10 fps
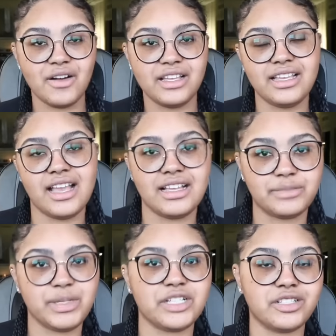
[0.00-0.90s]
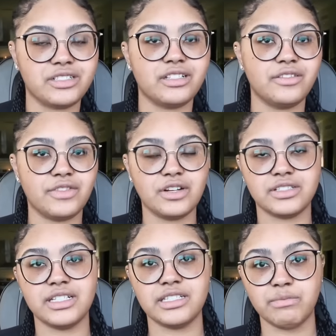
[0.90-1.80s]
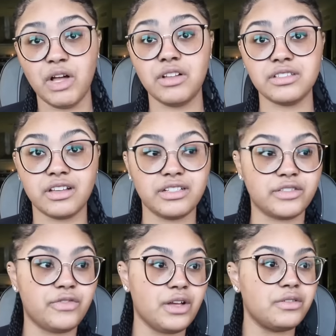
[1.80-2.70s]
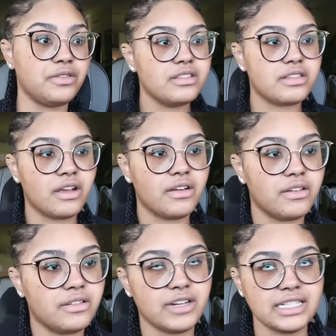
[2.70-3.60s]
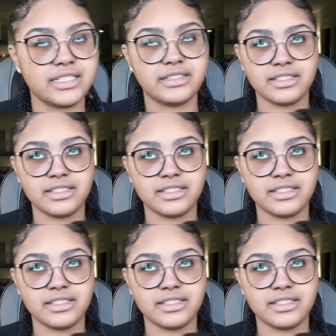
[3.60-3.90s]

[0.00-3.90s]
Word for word: he has pictures of her son's balls on his phone. So granted, the